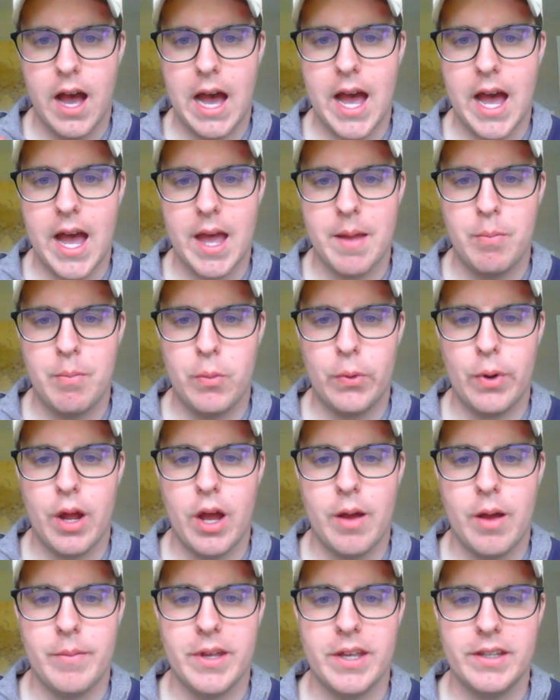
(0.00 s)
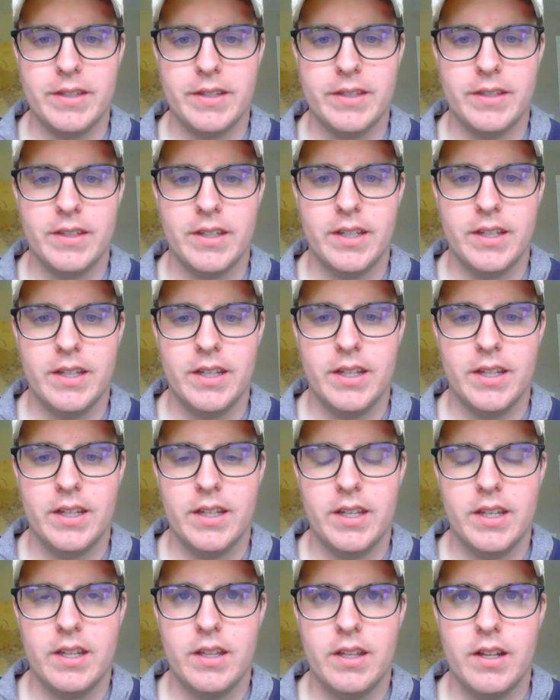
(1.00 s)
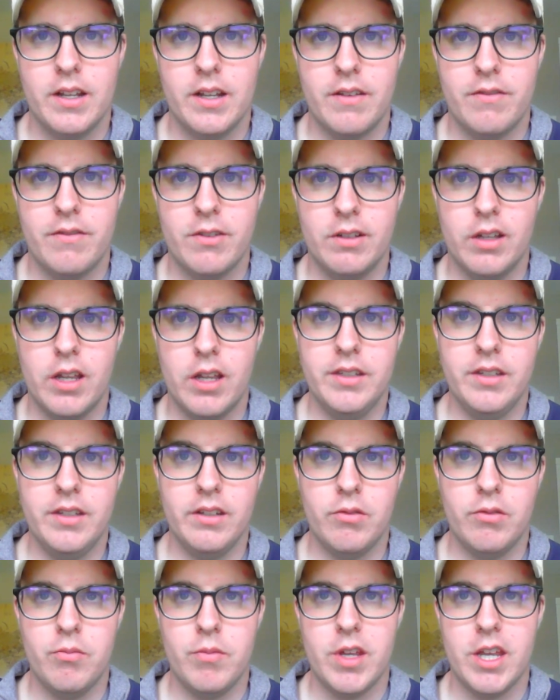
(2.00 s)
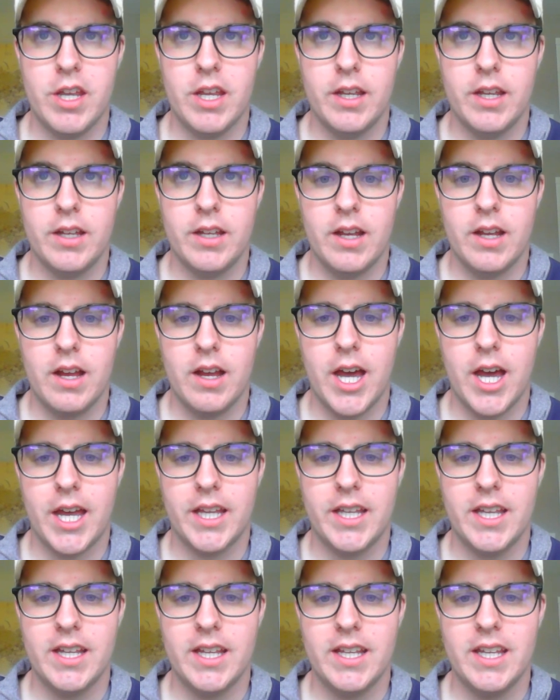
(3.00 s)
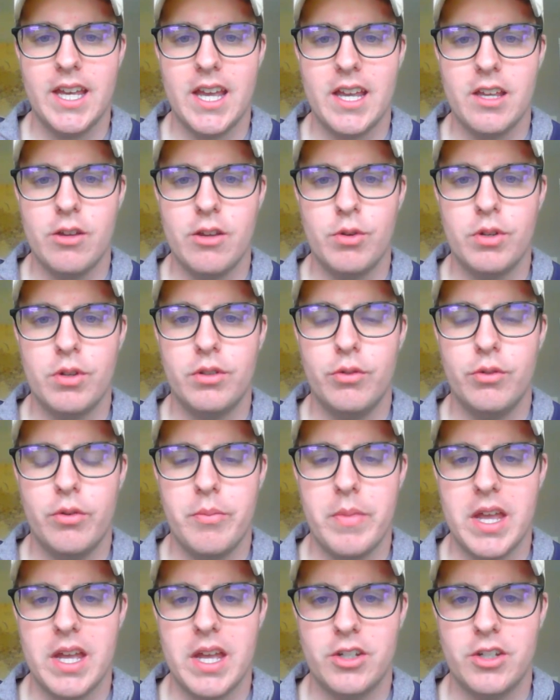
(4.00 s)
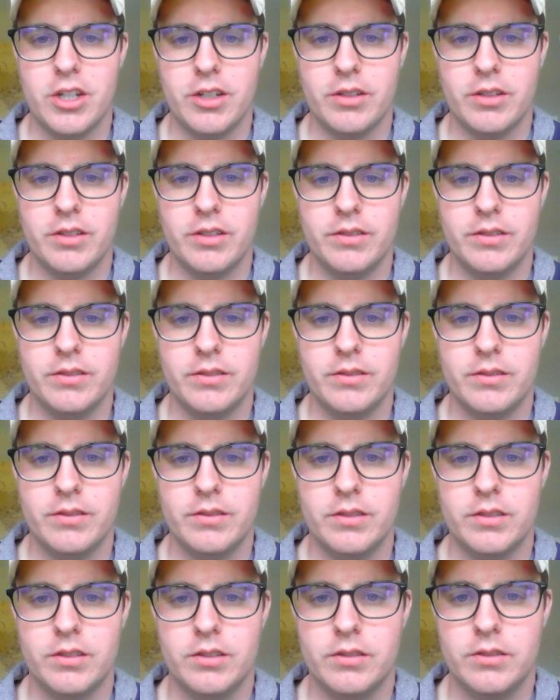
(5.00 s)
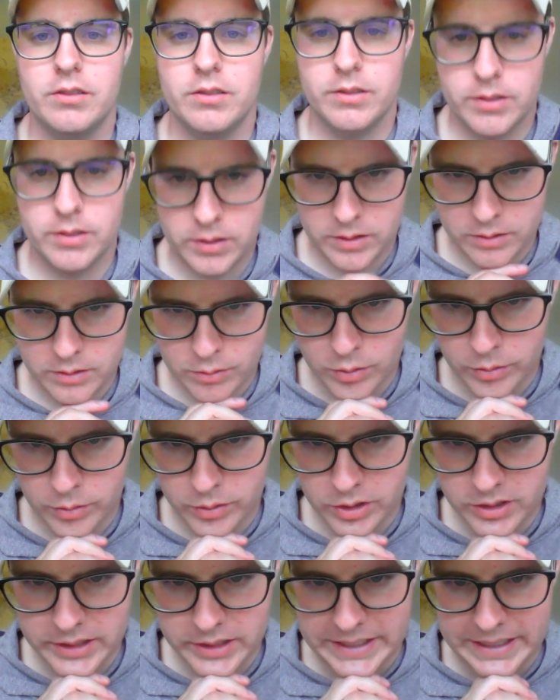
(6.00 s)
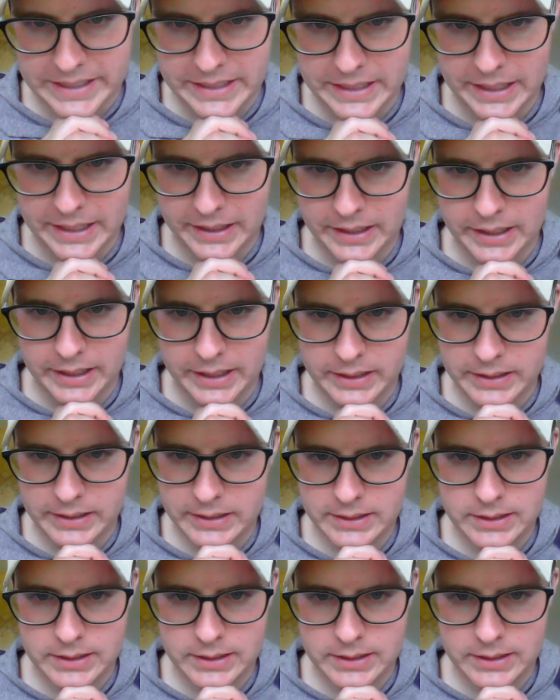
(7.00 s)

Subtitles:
I promise, if you listen to me, I can get you into a mansion." What would you say to that guy?